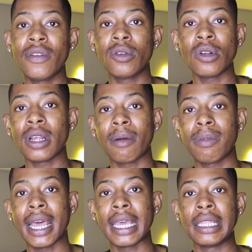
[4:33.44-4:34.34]
you do not
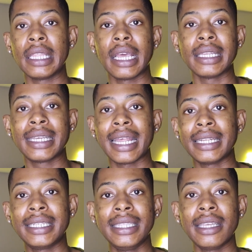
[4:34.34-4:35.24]
apply, it's
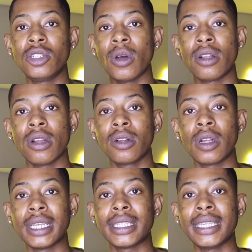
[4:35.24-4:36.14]
guaranteed that you are not
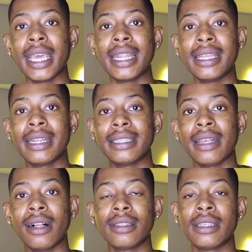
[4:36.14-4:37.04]
going to see any
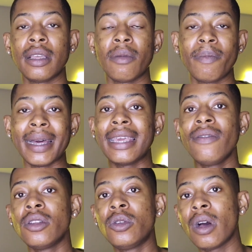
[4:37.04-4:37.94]
results. But
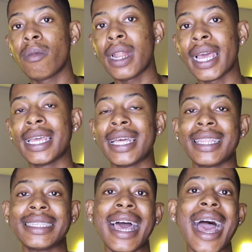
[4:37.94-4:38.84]
if you do apply,
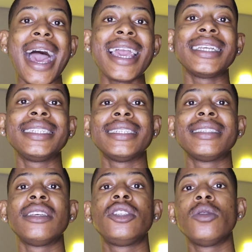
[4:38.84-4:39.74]
there's a higher chance
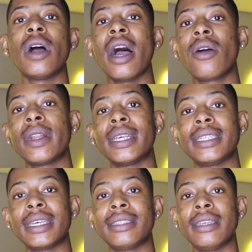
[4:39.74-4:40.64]
that you are going to
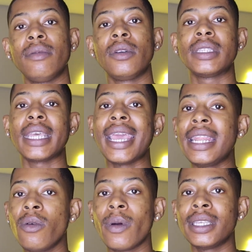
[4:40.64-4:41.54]
succeed, because
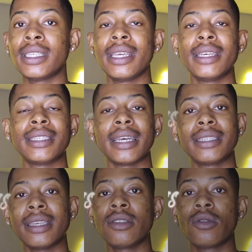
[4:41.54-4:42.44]
anyways,
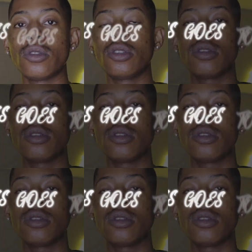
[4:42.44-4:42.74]
success goes